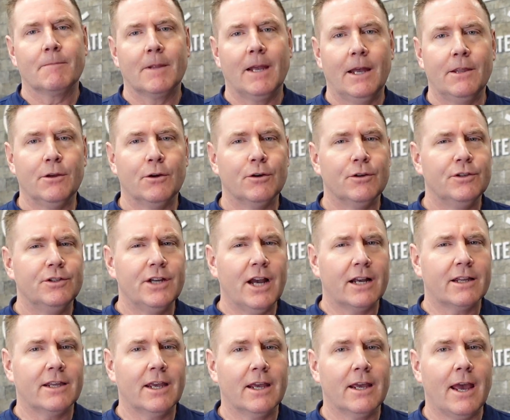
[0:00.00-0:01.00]
and they're
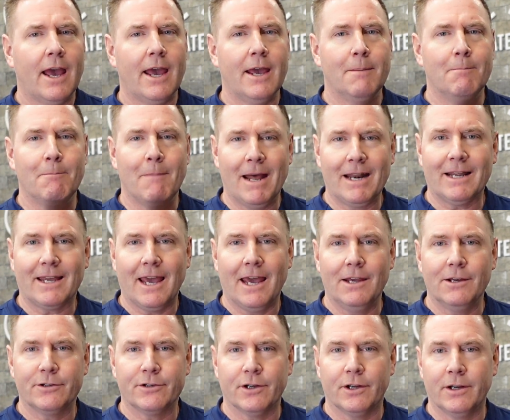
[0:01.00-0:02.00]
injecting a
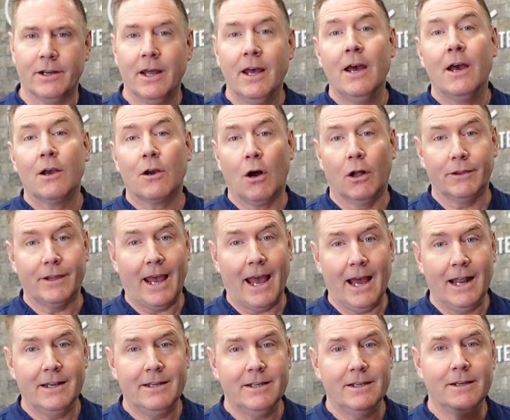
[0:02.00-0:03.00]
medication called
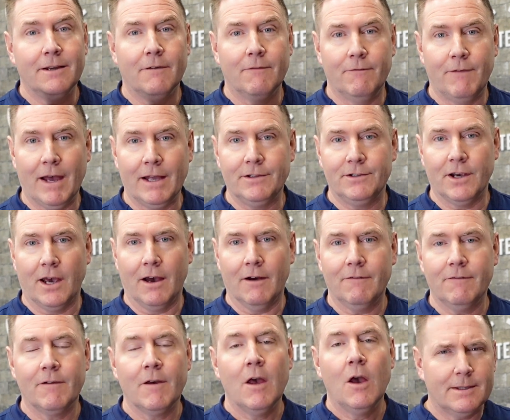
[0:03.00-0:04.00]

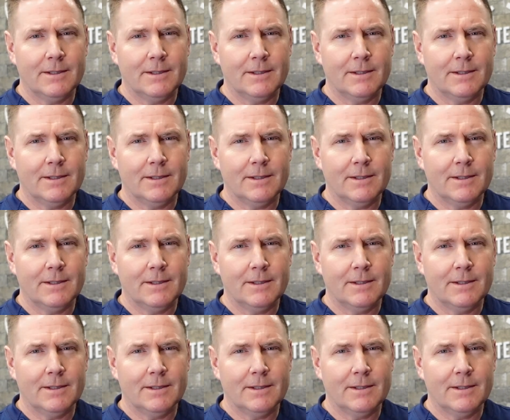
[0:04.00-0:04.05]
anti-VEGF.